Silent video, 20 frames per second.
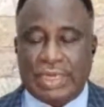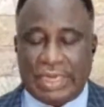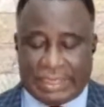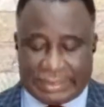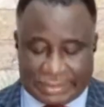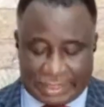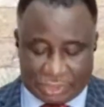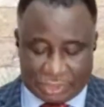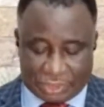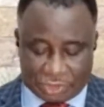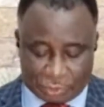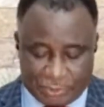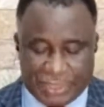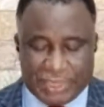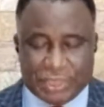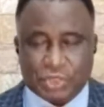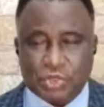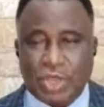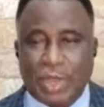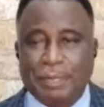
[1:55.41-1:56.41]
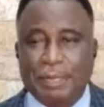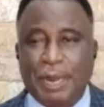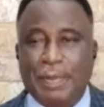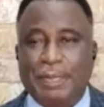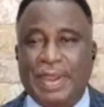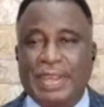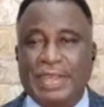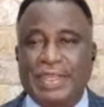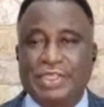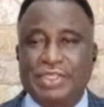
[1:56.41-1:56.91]
There is a spiritual
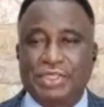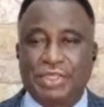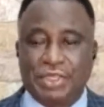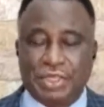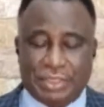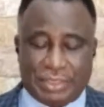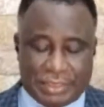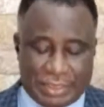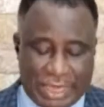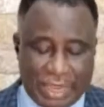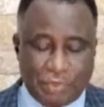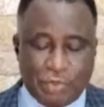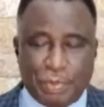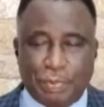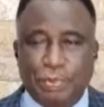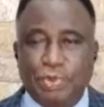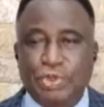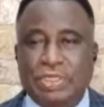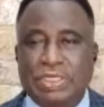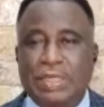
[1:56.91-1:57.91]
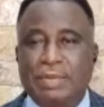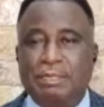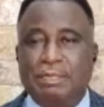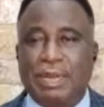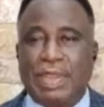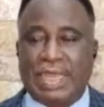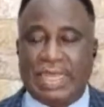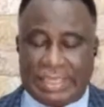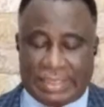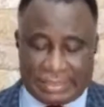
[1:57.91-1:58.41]
preparation that we put in
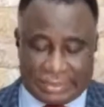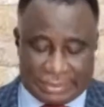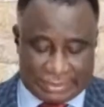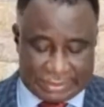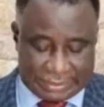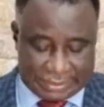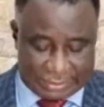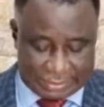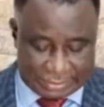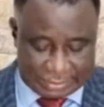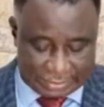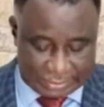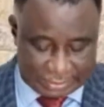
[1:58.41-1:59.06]
place